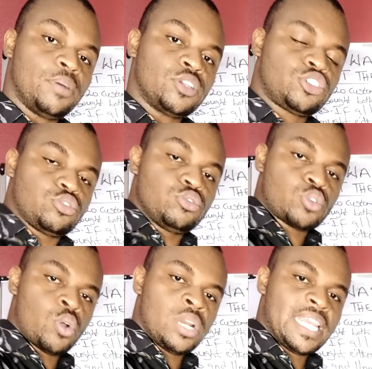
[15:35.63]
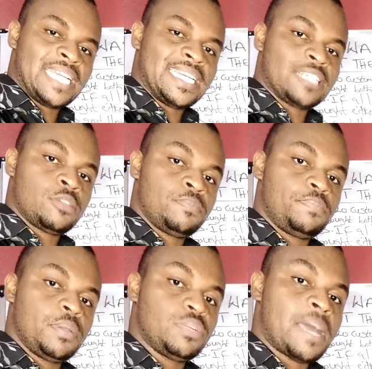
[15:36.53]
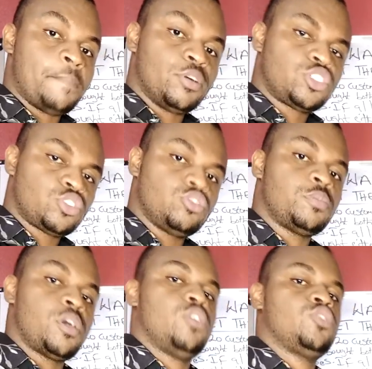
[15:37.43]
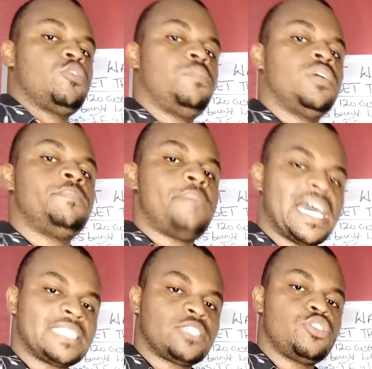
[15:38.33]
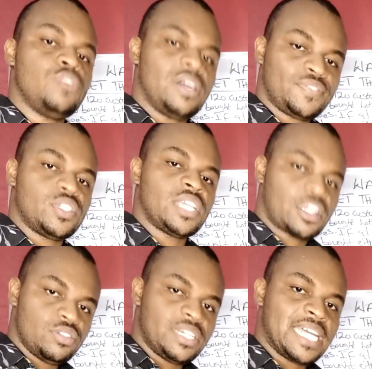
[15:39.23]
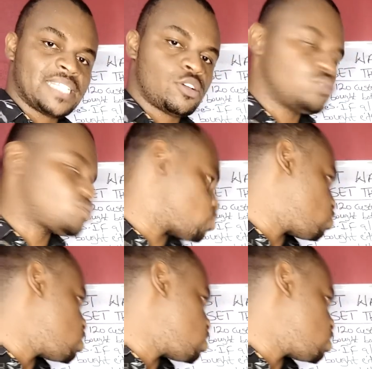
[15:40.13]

bought shoes only, and there are some people that bought shoes but also bought bags. So you have to include that also.